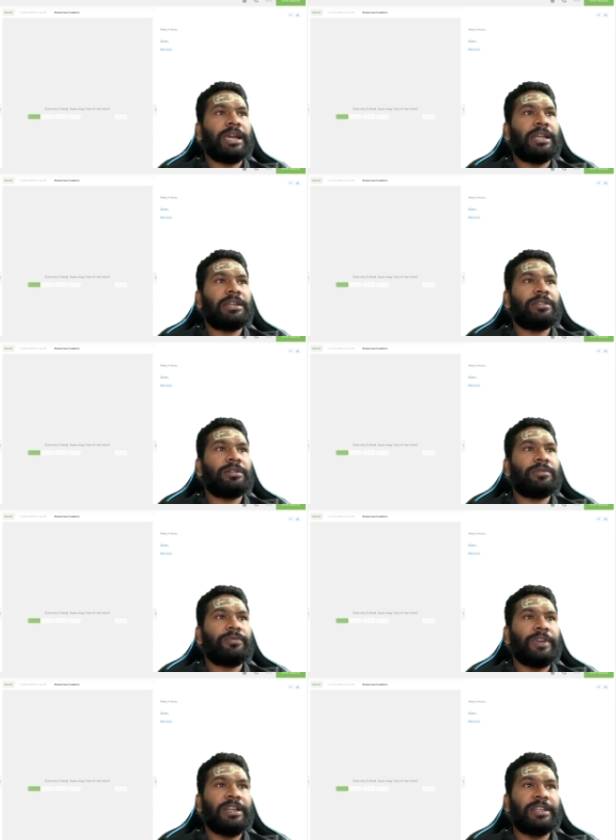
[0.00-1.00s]
write the
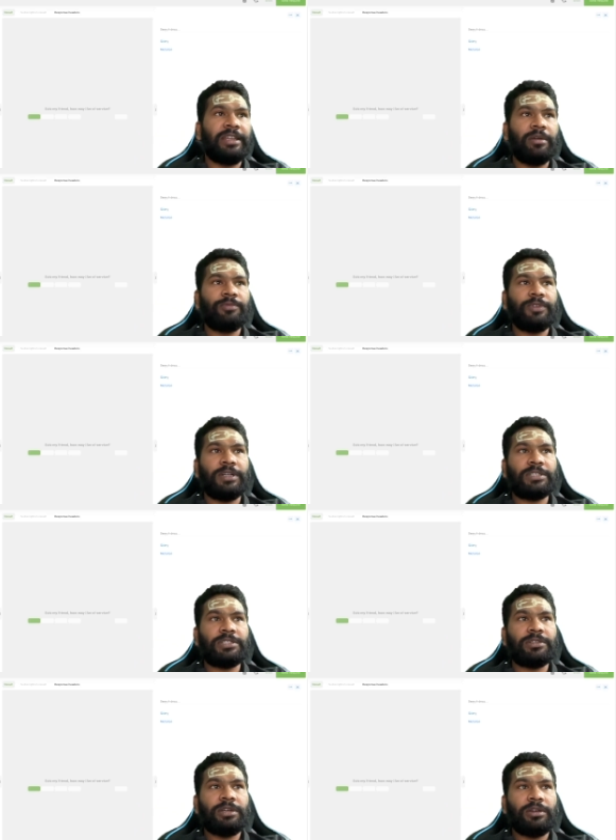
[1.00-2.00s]
field name
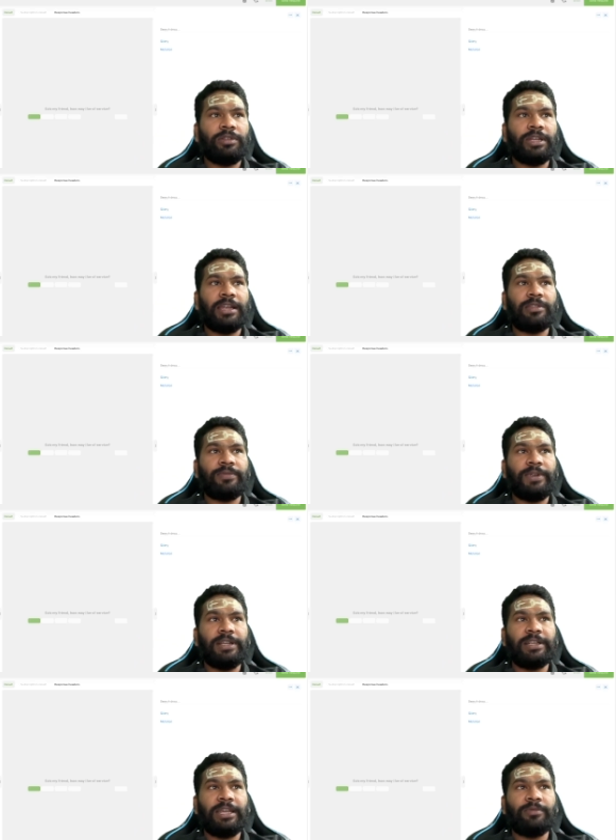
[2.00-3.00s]
1st we'll write the
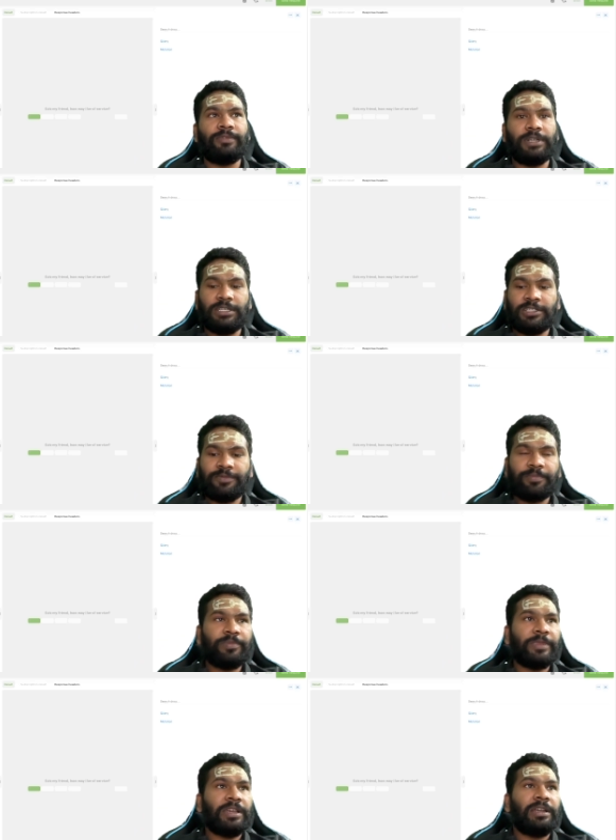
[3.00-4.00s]
field name first
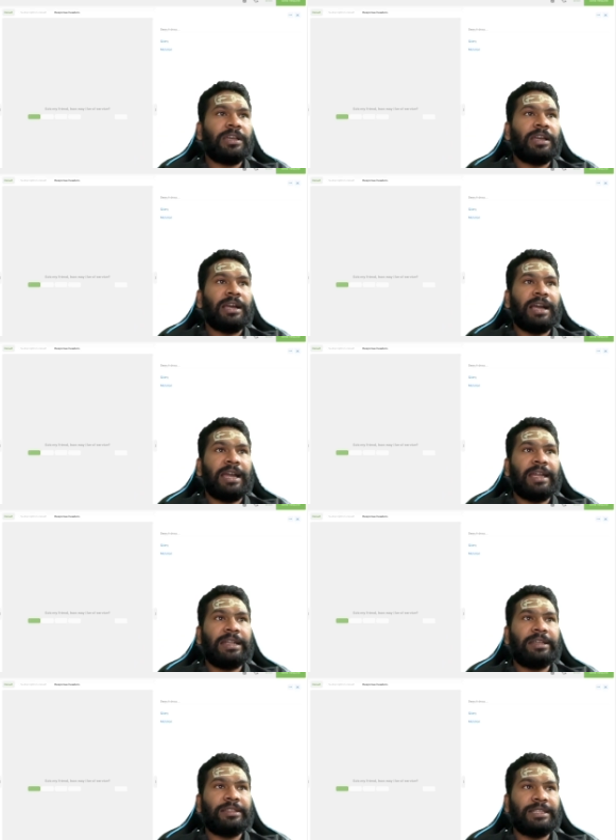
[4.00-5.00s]

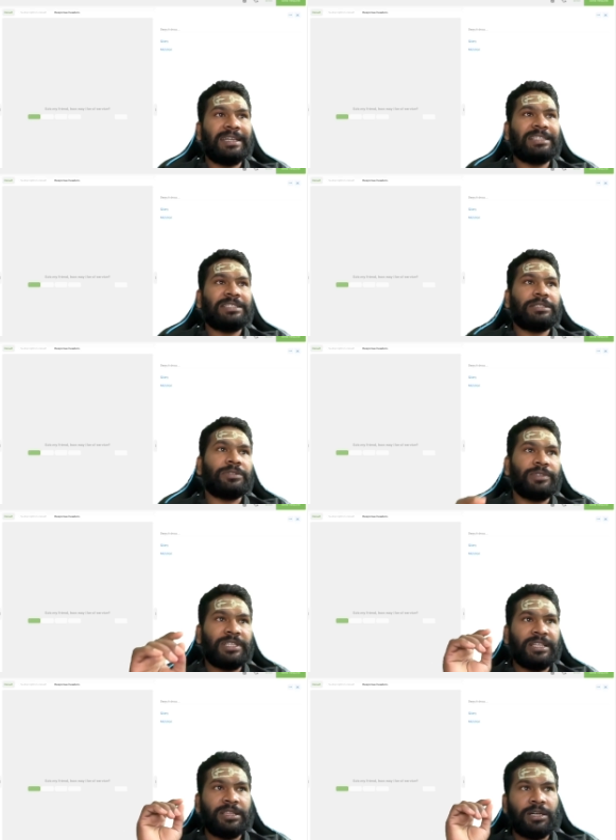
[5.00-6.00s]
and then
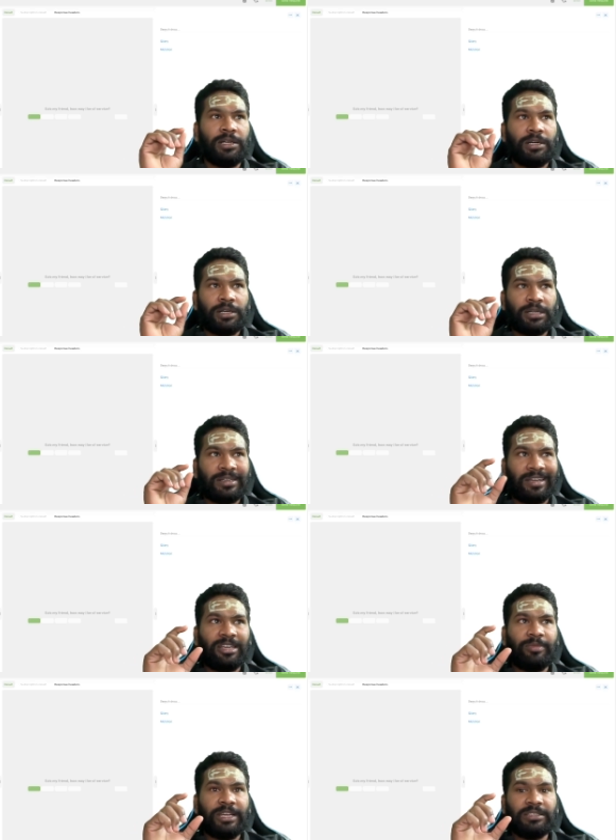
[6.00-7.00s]
within the
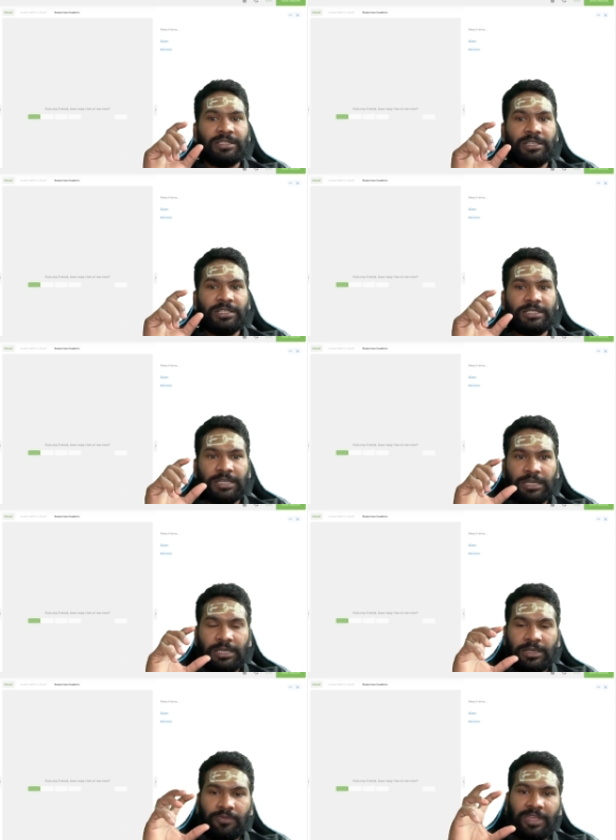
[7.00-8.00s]
curly braces
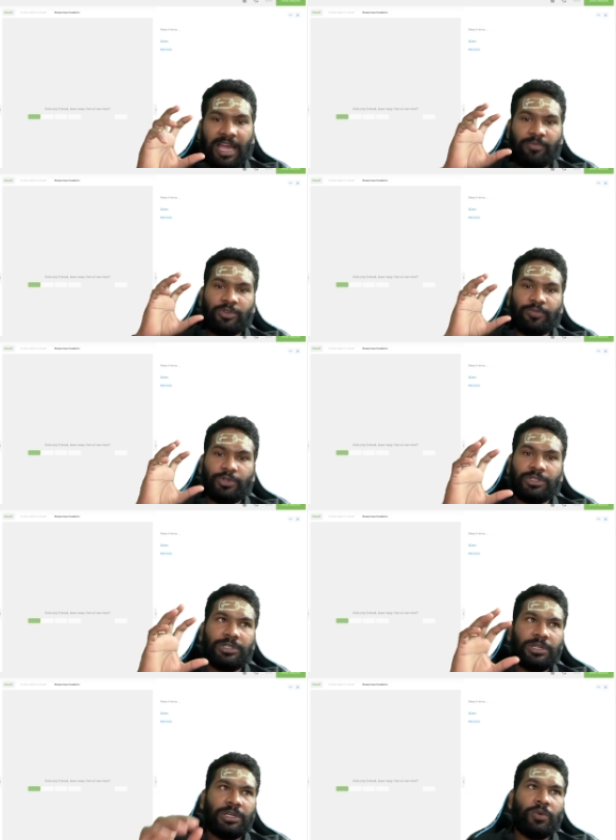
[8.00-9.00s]
we have to put
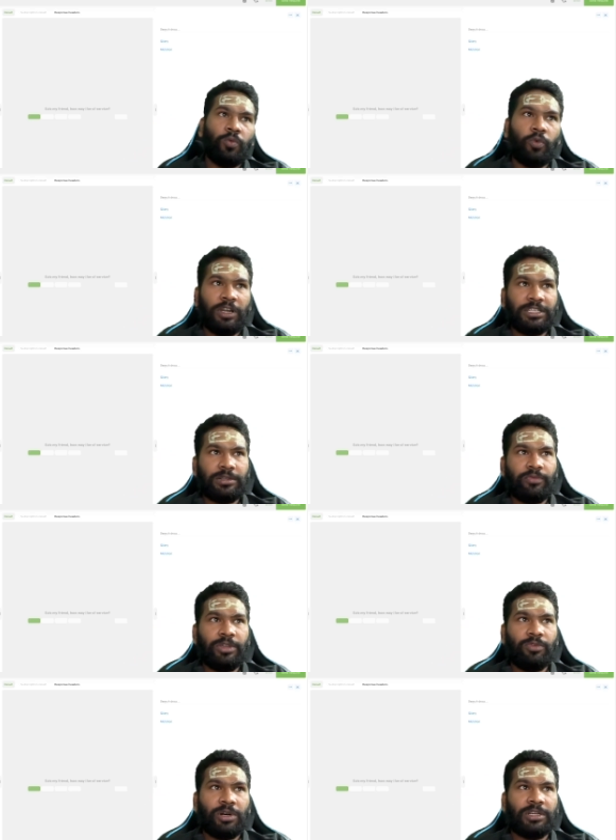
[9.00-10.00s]
what we
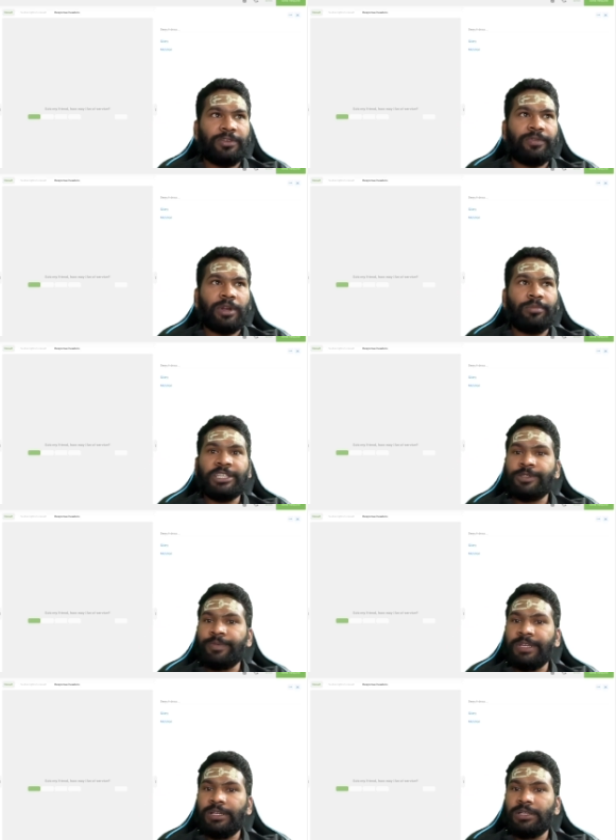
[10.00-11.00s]
want from this
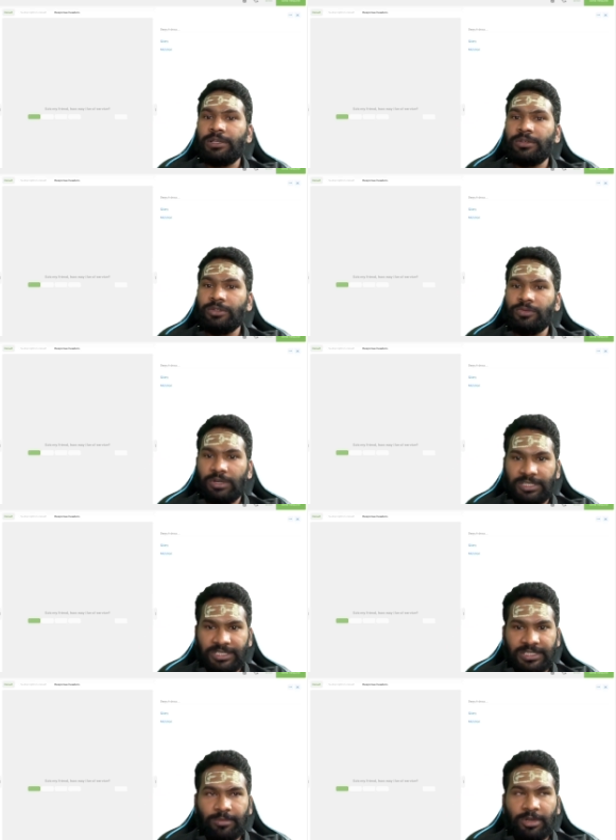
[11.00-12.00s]
field do you want
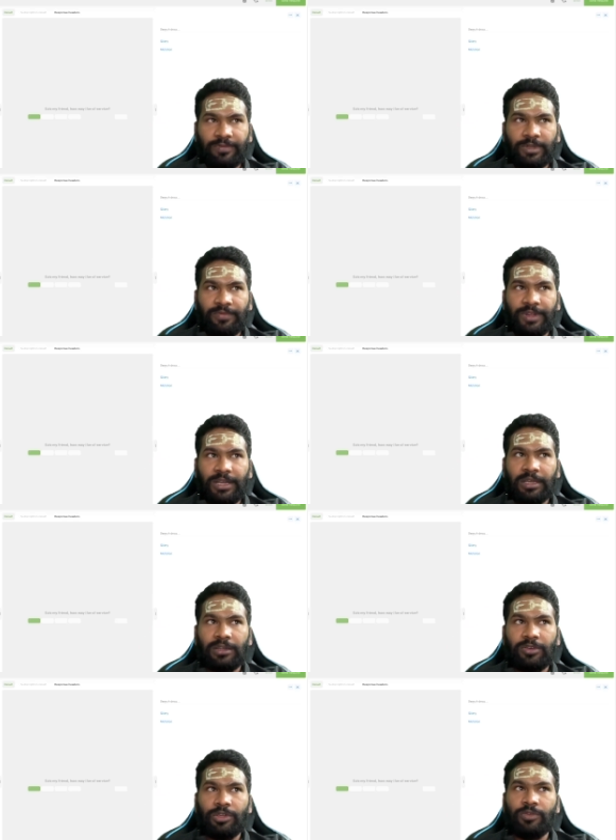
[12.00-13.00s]
sum of the field
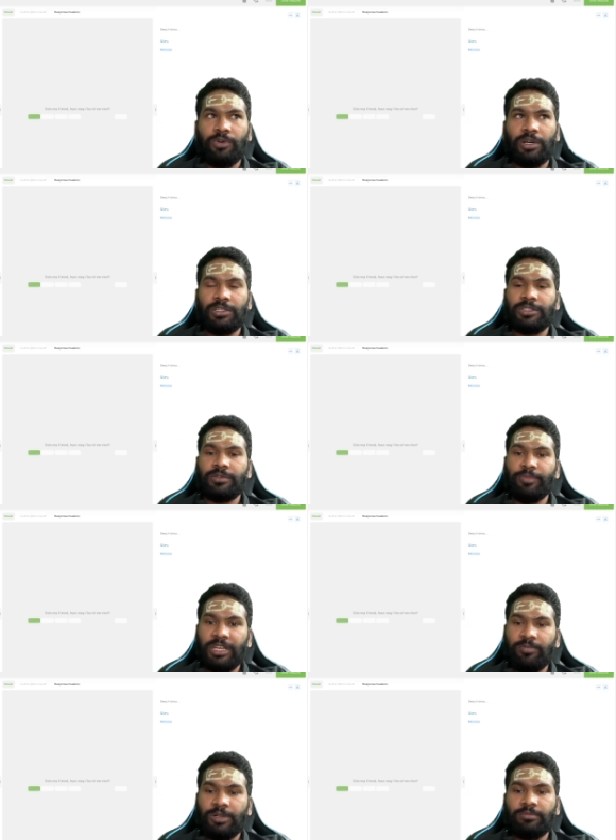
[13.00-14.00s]
do you want
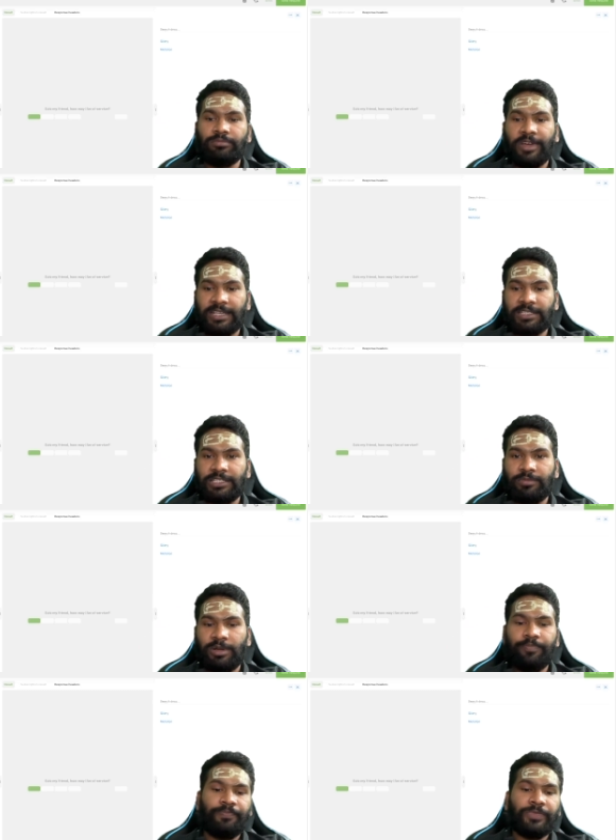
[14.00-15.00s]
minimum maximum